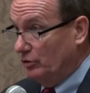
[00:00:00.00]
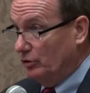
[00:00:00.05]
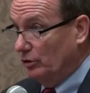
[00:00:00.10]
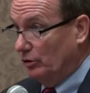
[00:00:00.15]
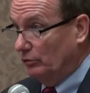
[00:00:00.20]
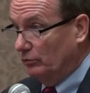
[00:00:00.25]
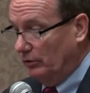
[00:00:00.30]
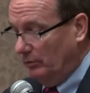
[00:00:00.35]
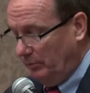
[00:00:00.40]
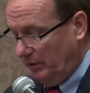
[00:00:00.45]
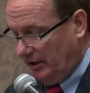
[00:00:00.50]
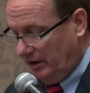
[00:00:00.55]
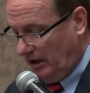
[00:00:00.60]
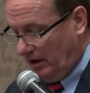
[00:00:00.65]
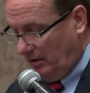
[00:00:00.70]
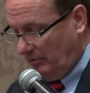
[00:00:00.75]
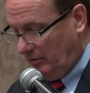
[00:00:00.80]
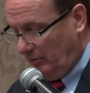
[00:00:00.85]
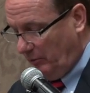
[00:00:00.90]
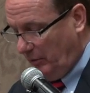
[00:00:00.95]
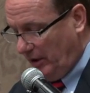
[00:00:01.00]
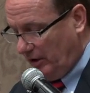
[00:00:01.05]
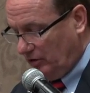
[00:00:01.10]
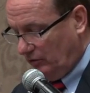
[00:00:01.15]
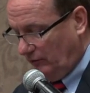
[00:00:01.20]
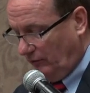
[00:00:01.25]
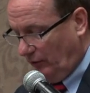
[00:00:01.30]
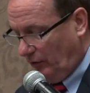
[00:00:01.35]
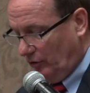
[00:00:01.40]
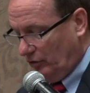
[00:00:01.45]
children become the best
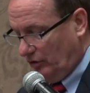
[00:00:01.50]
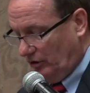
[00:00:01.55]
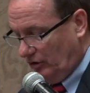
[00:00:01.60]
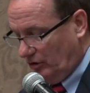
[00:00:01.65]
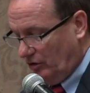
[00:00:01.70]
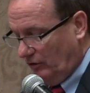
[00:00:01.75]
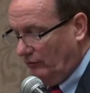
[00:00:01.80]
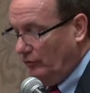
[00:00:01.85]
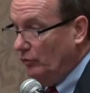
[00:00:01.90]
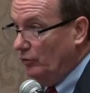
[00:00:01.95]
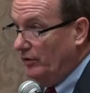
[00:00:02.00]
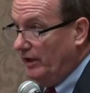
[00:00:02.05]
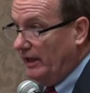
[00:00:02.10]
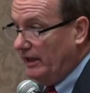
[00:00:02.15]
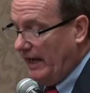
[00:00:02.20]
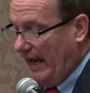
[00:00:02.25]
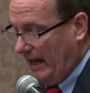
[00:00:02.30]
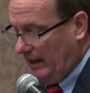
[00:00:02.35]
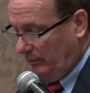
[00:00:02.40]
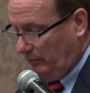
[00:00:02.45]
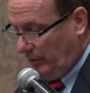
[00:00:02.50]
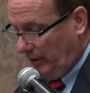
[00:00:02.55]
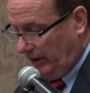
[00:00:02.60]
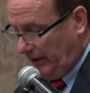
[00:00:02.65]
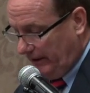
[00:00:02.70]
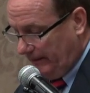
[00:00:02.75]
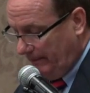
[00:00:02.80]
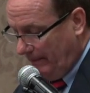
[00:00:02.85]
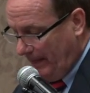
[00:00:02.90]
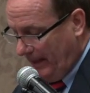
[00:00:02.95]
versions of who they can
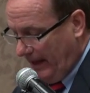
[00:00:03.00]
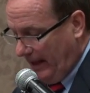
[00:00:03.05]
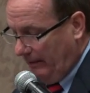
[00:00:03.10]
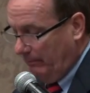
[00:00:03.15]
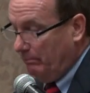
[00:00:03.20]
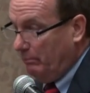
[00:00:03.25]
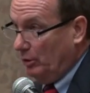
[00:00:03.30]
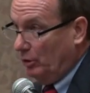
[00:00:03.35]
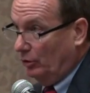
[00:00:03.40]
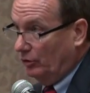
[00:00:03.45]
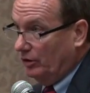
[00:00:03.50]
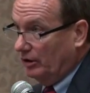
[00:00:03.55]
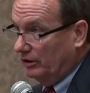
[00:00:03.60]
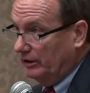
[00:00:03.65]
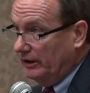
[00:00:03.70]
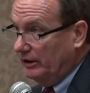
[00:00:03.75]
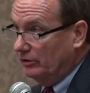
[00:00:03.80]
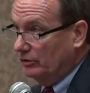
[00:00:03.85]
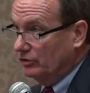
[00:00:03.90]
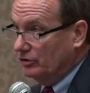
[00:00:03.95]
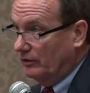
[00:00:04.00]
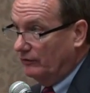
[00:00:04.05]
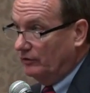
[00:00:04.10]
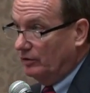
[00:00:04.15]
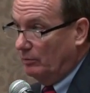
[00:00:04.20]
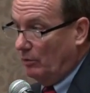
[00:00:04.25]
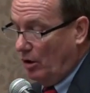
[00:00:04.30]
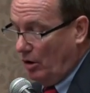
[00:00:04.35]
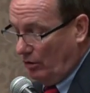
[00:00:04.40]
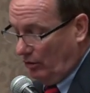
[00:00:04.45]
be and build the leaders of
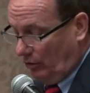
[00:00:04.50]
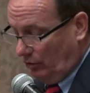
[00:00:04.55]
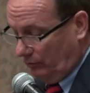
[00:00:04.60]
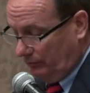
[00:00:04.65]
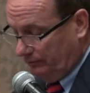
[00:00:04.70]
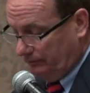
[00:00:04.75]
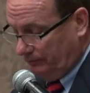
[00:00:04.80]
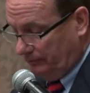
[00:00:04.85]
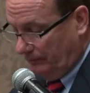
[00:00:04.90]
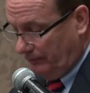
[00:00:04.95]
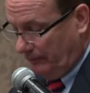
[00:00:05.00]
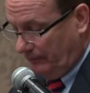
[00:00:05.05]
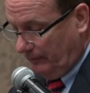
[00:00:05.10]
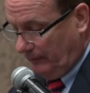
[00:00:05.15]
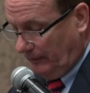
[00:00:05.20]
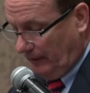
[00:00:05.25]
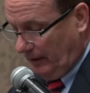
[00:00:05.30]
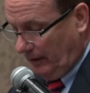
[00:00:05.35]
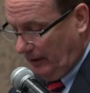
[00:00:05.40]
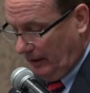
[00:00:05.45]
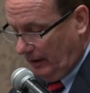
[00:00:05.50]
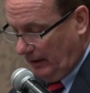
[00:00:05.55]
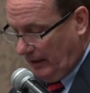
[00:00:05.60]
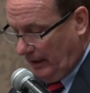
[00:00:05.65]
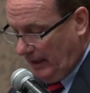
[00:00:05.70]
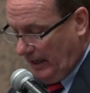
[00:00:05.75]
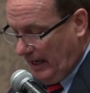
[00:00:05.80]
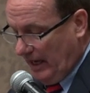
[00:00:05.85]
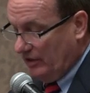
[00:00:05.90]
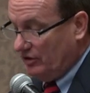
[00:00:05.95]
tomorrow.
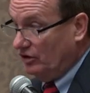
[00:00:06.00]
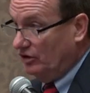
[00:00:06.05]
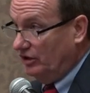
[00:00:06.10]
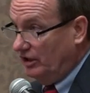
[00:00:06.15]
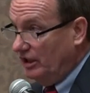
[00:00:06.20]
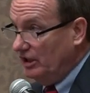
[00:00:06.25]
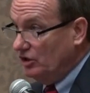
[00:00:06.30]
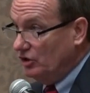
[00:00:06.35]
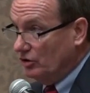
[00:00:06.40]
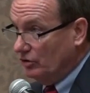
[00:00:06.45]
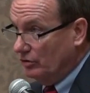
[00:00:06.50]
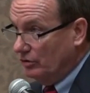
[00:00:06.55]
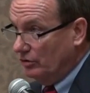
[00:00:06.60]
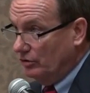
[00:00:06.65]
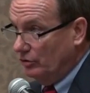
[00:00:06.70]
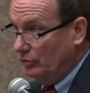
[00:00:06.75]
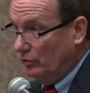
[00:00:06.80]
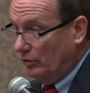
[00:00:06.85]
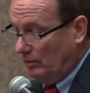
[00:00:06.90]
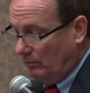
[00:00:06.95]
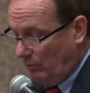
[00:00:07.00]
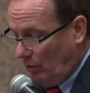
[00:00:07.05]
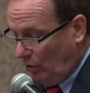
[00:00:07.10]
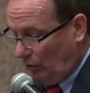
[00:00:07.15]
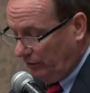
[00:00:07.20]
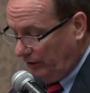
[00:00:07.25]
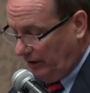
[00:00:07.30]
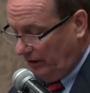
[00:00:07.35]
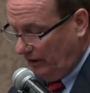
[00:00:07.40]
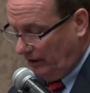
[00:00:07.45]
As a teacher, you are
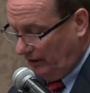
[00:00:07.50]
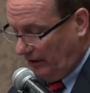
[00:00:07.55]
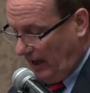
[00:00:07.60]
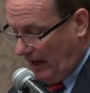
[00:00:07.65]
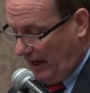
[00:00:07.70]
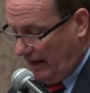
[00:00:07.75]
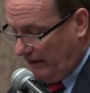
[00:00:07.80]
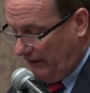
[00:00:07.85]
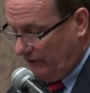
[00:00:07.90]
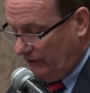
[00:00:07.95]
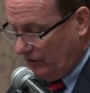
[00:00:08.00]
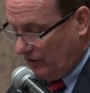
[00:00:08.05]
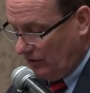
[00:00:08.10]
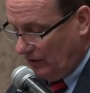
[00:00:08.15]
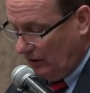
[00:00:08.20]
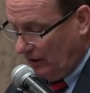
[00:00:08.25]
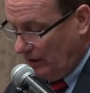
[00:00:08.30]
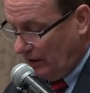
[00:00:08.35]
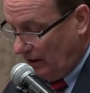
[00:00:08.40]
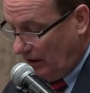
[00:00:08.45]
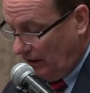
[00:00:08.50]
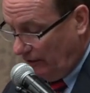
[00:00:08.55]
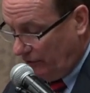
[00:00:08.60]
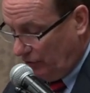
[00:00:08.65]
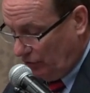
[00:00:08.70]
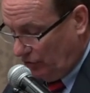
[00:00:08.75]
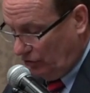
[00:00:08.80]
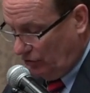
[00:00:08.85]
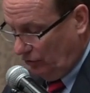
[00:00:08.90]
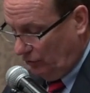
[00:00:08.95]
molding the lives of
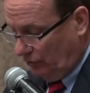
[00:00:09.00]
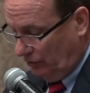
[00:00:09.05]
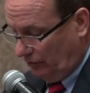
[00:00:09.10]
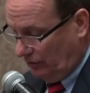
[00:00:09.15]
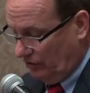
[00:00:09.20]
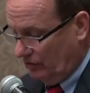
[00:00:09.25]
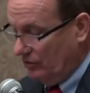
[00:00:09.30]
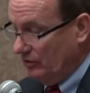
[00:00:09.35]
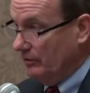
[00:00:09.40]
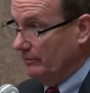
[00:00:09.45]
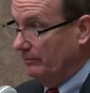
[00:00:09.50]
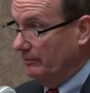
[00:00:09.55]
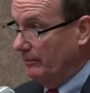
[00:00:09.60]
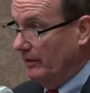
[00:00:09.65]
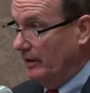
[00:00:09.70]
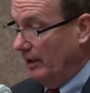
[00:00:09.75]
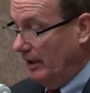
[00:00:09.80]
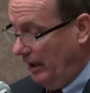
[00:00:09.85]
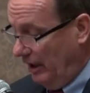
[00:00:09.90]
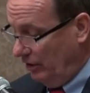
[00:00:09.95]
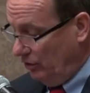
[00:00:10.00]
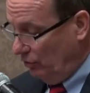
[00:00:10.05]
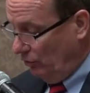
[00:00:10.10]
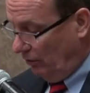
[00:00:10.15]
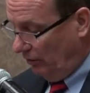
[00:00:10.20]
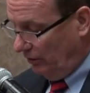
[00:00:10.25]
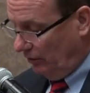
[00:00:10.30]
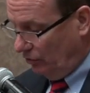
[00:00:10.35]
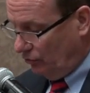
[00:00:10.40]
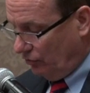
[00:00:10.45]
your students, and you
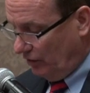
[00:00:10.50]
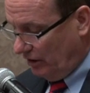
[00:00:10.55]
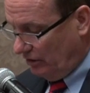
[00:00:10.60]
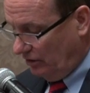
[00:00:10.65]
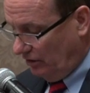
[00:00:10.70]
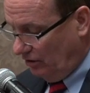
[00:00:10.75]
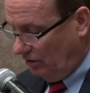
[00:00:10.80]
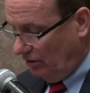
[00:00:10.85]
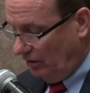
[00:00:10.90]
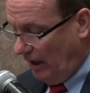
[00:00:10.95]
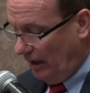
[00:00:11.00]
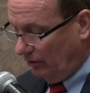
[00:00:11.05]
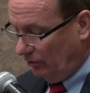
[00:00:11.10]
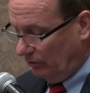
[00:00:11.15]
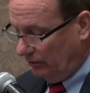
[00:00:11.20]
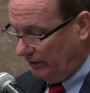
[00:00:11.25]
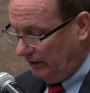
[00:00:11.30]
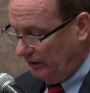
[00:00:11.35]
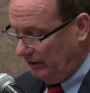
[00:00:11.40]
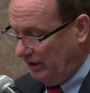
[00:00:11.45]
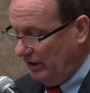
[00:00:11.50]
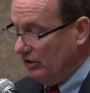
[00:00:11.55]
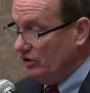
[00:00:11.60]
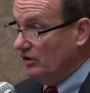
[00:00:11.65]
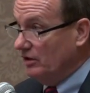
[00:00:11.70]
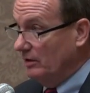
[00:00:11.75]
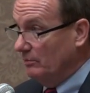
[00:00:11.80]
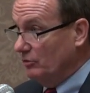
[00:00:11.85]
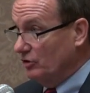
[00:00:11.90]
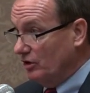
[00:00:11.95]
are entrusted to not only teach
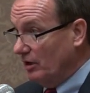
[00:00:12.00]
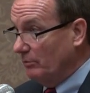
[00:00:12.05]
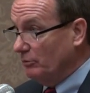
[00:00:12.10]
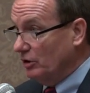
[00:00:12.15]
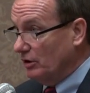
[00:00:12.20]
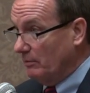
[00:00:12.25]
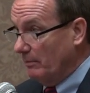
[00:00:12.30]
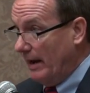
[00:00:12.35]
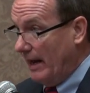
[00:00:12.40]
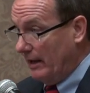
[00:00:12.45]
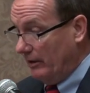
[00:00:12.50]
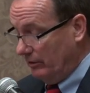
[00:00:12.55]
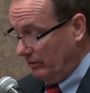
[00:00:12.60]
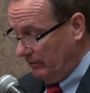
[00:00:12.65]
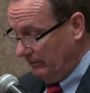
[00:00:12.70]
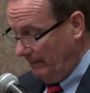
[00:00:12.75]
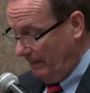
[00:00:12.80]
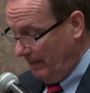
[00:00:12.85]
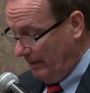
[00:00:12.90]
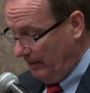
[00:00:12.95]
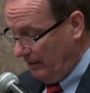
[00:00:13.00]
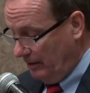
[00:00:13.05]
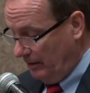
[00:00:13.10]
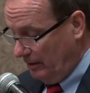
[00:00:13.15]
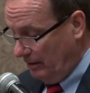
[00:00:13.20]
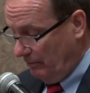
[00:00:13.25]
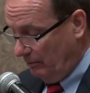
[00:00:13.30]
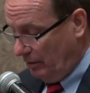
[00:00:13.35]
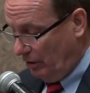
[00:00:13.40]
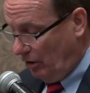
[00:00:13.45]
them subject matter,
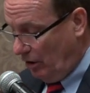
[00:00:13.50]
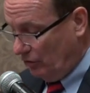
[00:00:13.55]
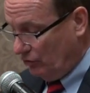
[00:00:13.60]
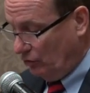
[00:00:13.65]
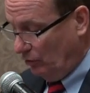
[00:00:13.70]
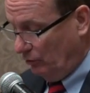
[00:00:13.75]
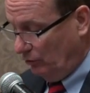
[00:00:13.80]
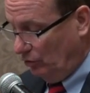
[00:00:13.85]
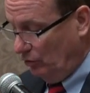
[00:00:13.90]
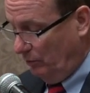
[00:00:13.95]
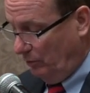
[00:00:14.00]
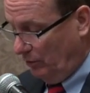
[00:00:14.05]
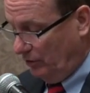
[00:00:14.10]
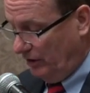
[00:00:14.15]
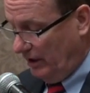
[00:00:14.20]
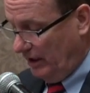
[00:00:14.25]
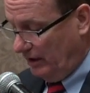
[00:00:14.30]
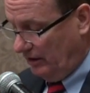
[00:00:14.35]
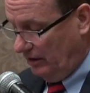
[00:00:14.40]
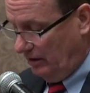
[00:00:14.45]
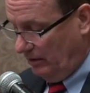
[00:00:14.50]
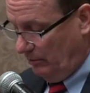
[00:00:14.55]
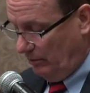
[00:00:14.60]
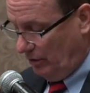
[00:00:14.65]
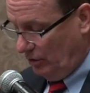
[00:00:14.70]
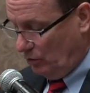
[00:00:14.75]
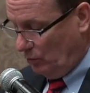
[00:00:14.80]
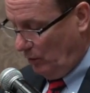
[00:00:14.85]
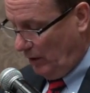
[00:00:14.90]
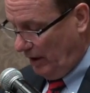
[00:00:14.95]
but also to protect them
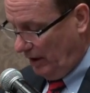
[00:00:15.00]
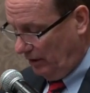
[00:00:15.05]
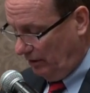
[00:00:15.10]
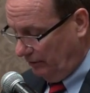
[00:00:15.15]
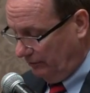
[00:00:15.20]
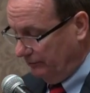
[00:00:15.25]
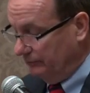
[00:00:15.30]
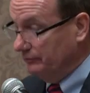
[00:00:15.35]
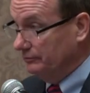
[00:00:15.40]
as well.